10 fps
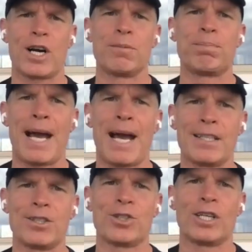our
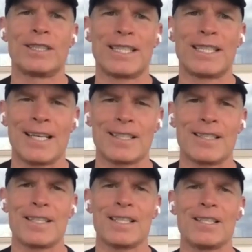patterns our
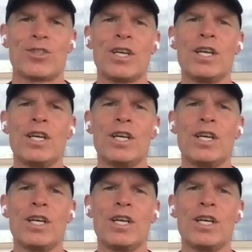tendencies